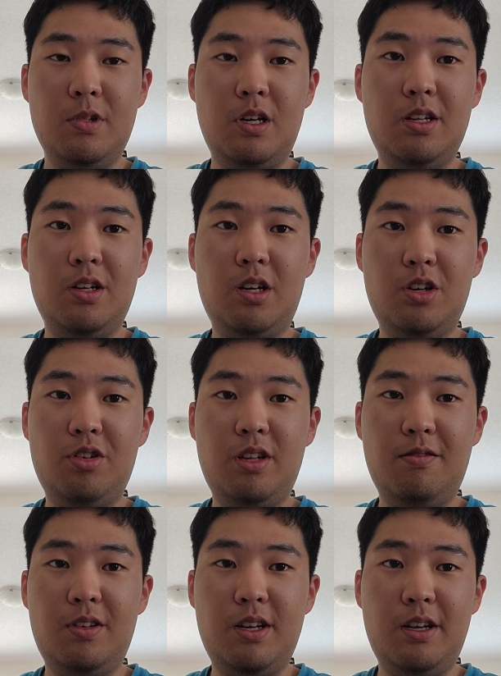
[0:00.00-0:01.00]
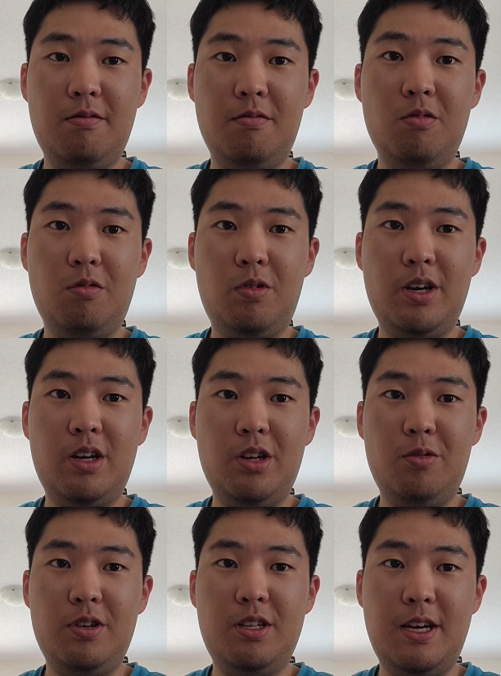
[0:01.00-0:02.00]
Other countries have done it. Why not
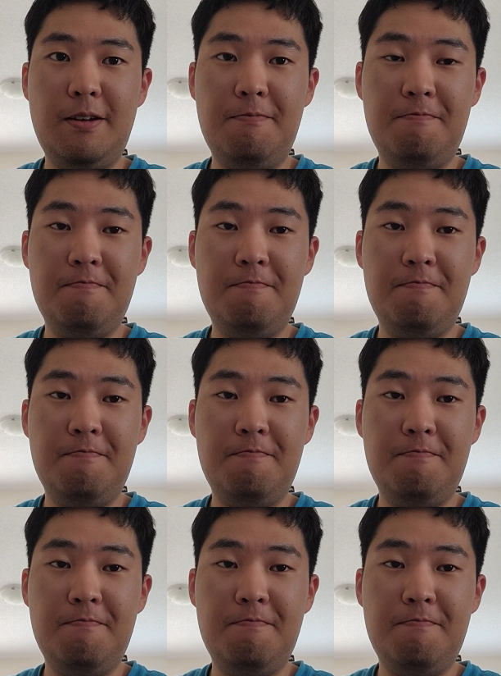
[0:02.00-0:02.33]
USA?